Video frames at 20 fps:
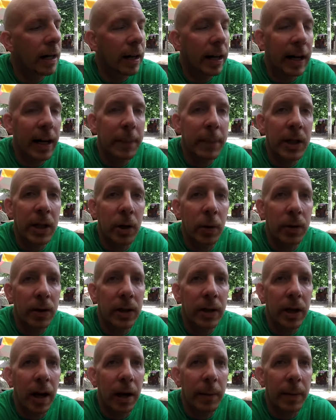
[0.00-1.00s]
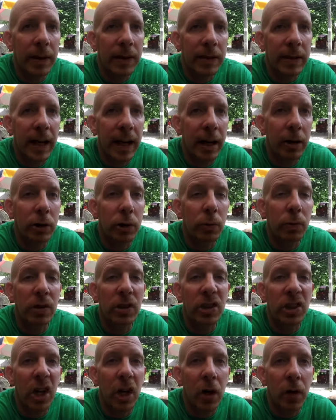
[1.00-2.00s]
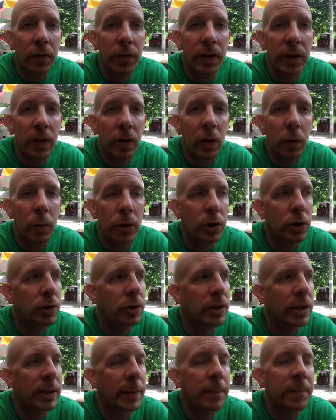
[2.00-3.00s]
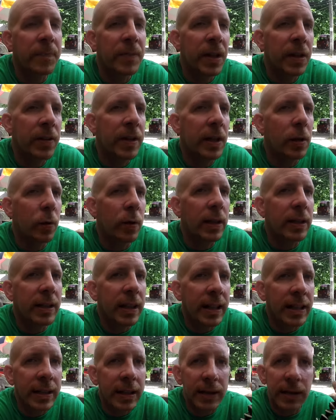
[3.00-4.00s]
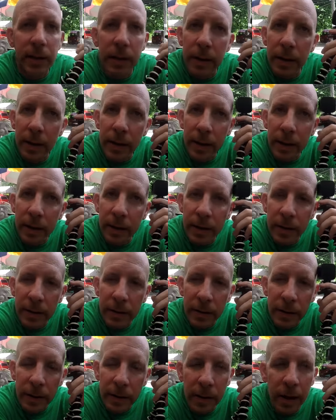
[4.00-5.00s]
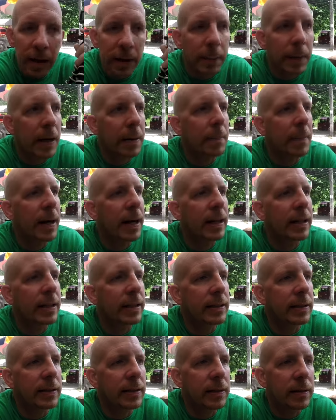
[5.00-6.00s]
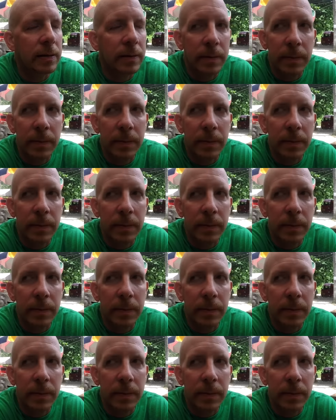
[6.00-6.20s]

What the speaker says: let me know in the comments how you resolved it or what you did. The only thing that's a thought in my mind